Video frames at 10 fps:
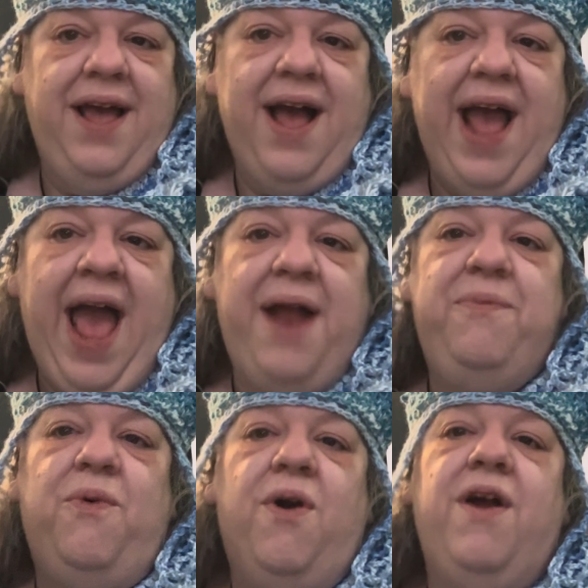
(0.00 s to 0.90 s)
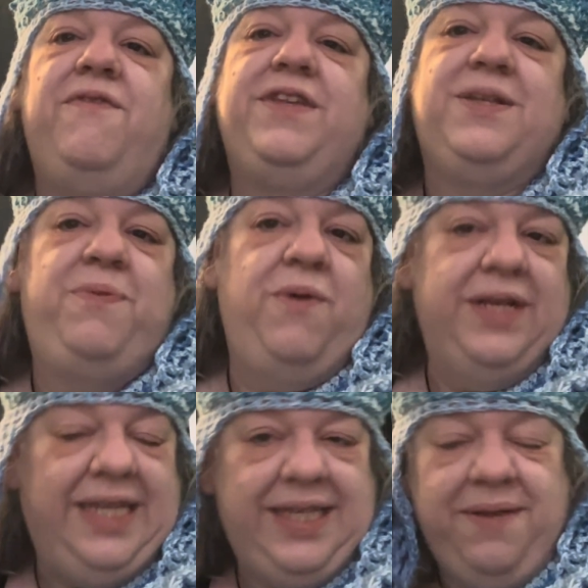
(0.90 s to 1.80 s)
had more of a support
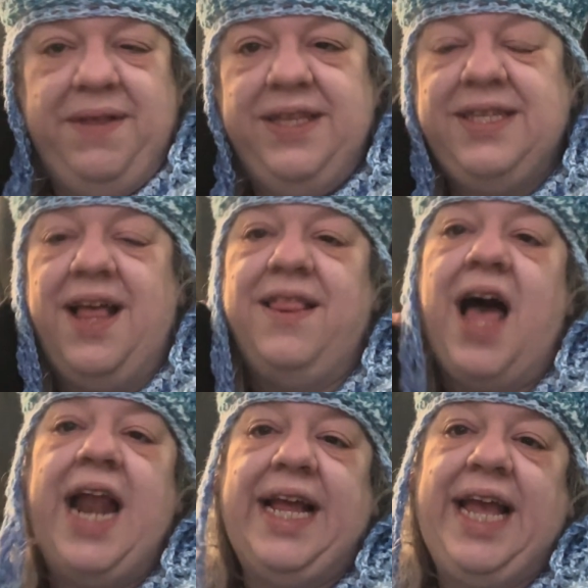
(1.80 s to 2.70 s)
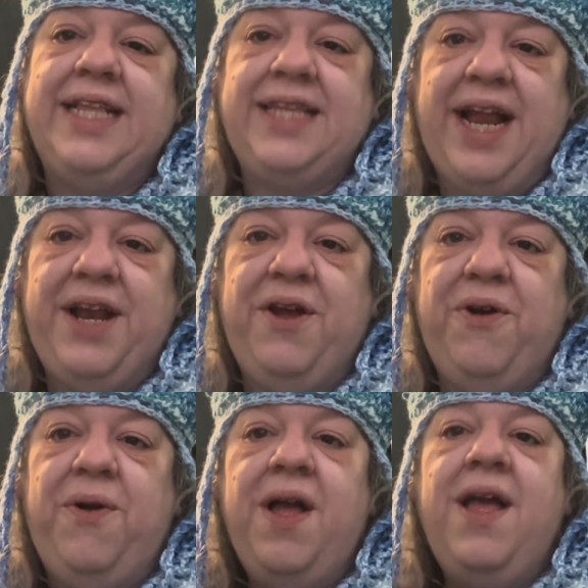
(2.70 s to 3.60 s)
system than a lot of kids I knew.